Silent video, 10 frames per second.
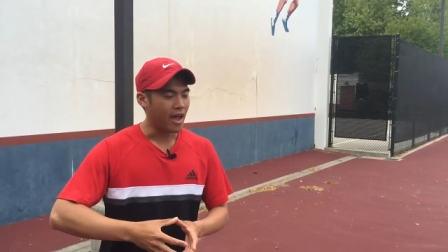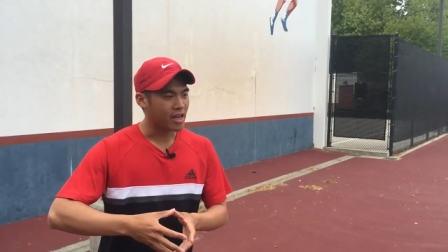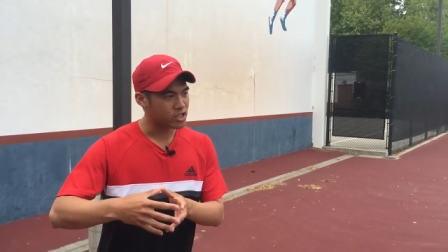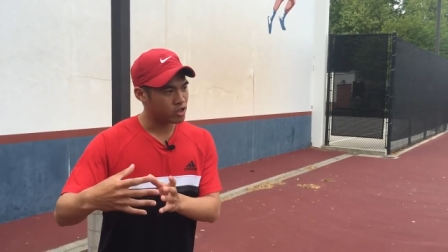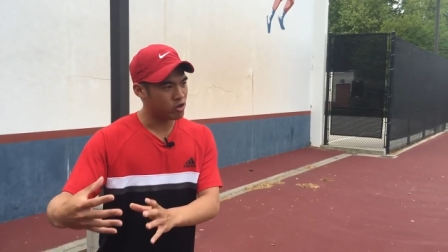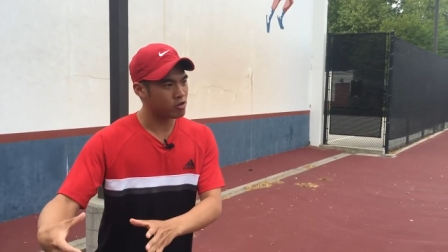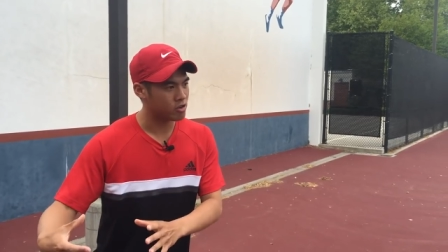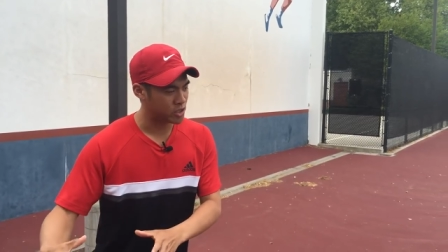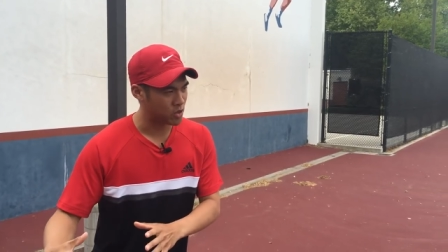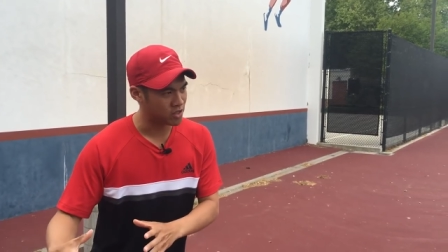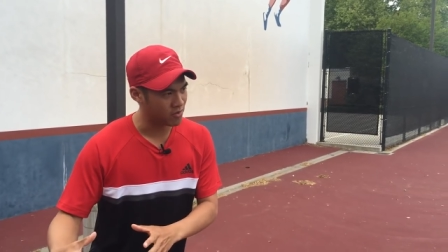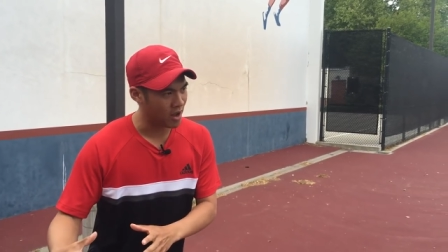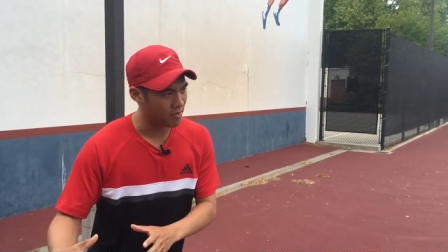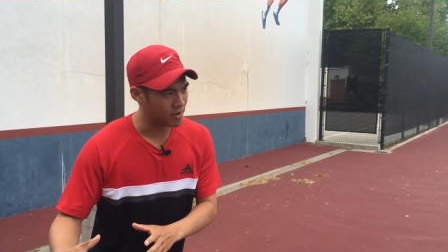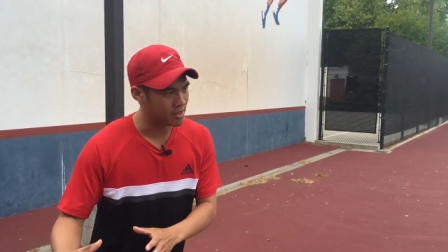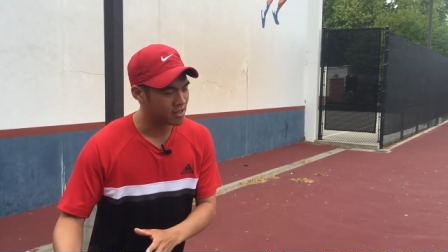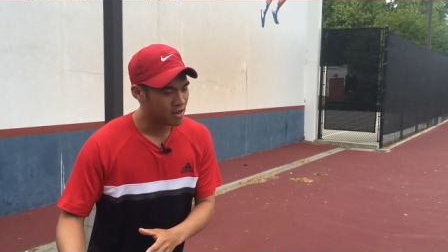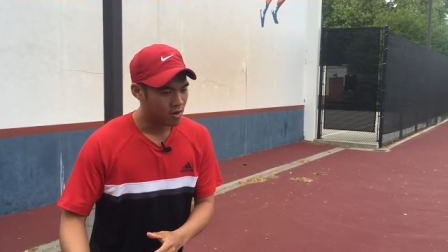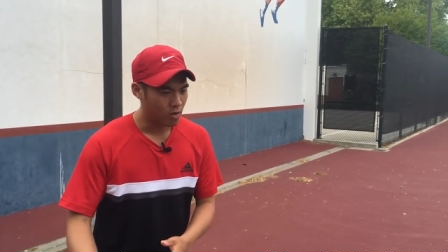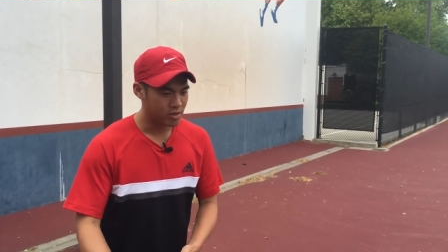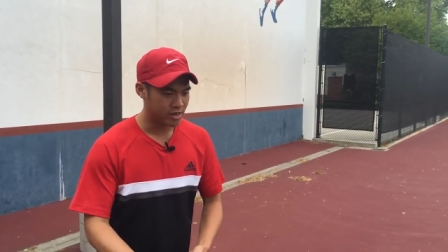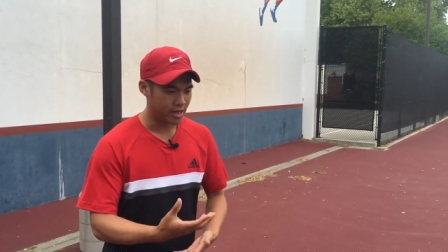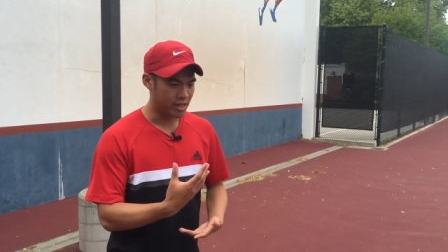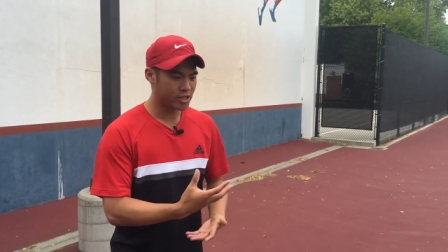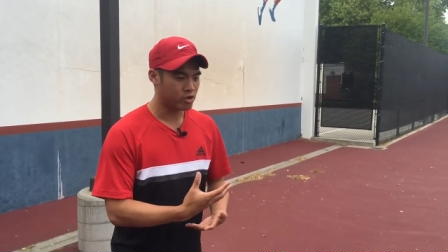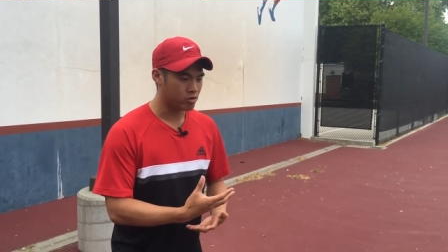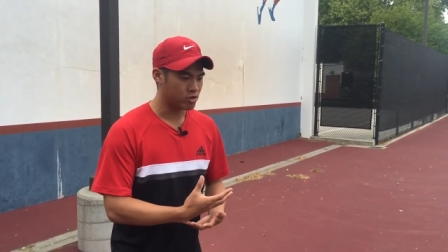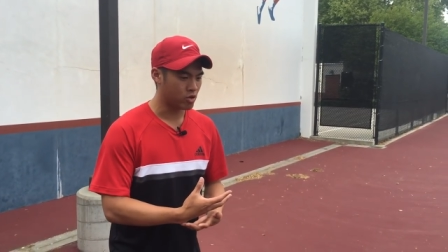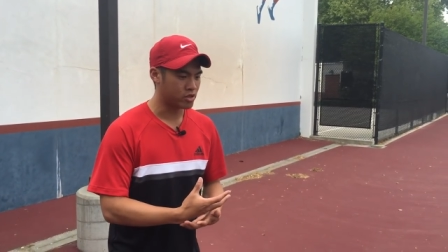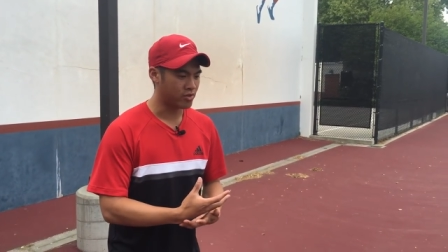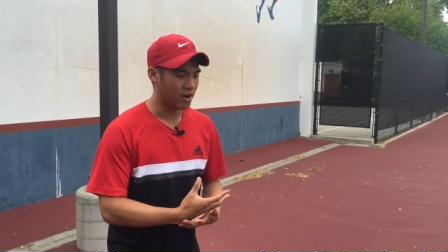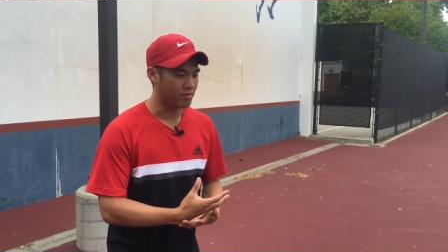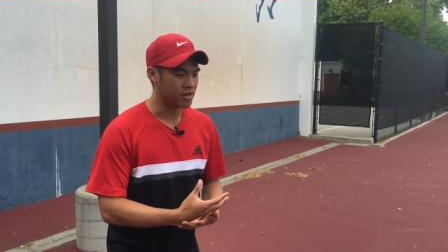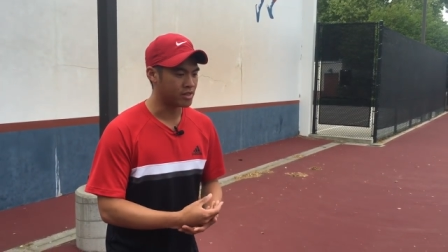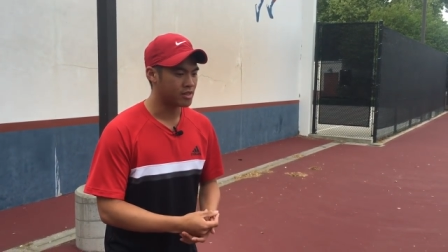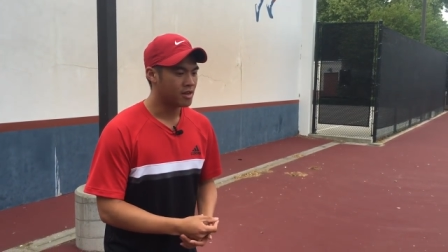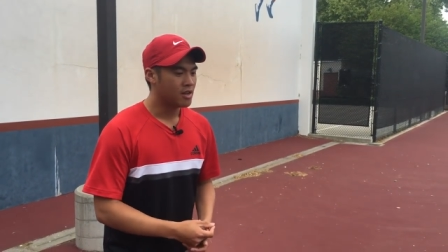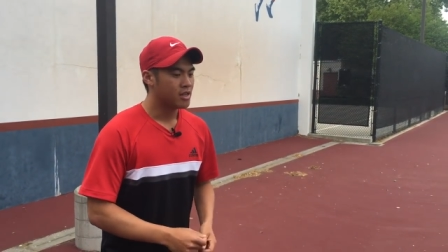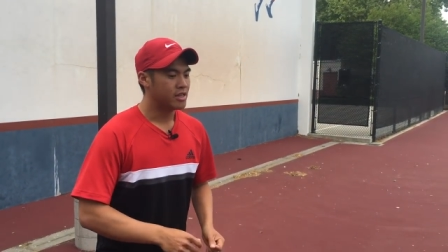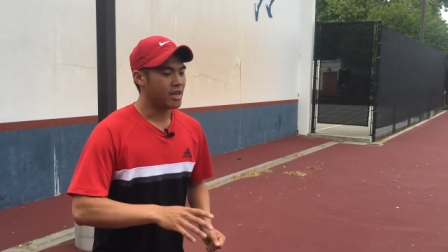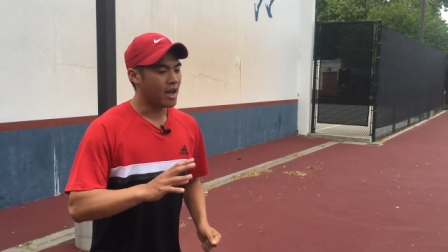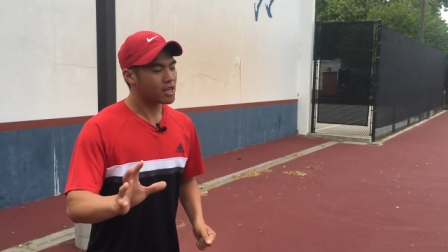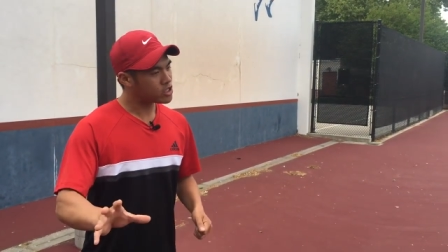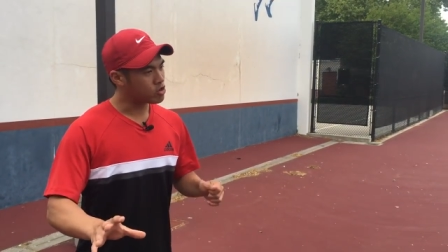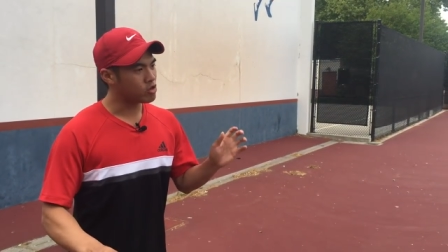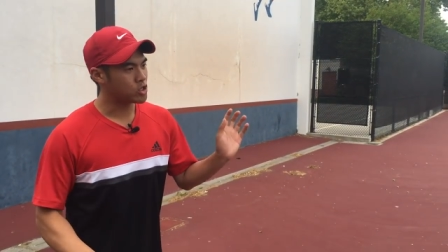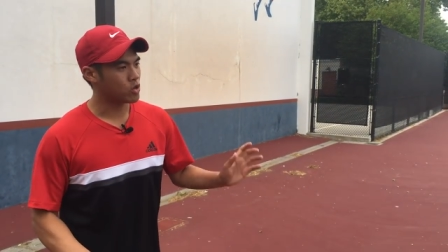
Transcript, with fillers: external source of confidence or is it an internal source of confidence? The external